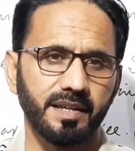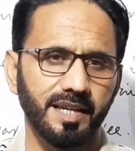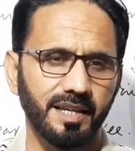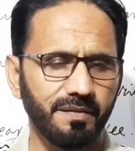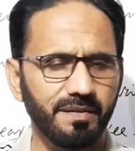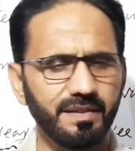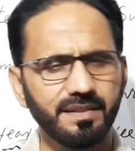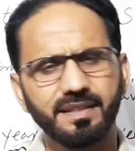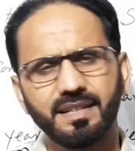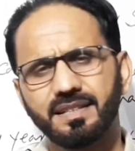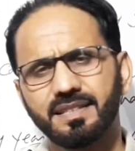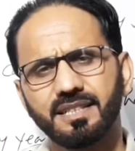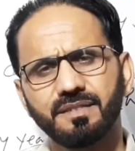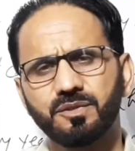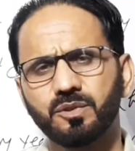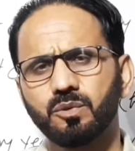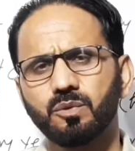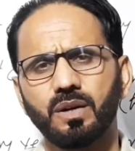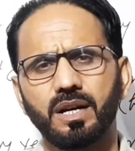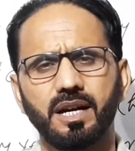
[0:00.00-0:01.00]
Even then,
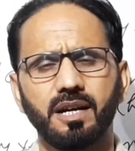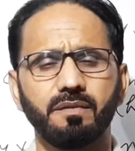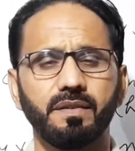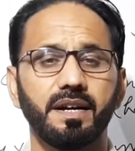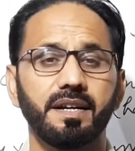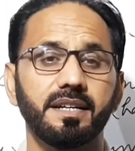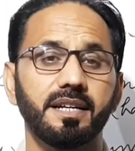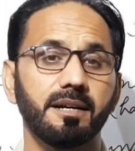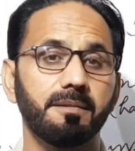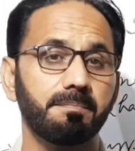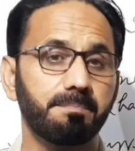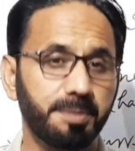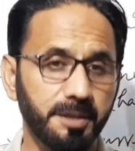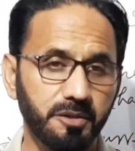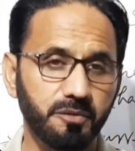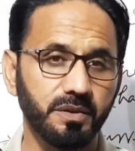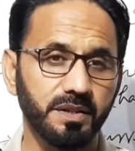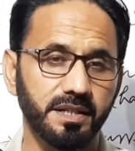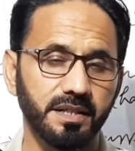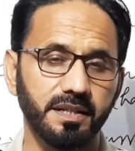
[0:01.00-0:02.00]
if you have any
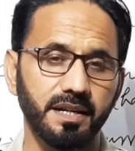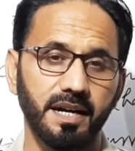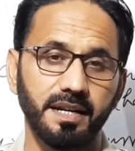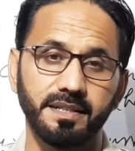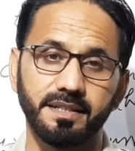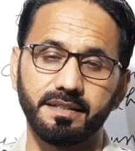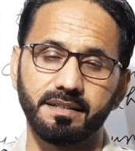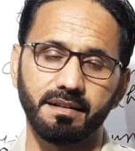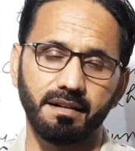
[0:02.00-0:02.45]
ambiguity and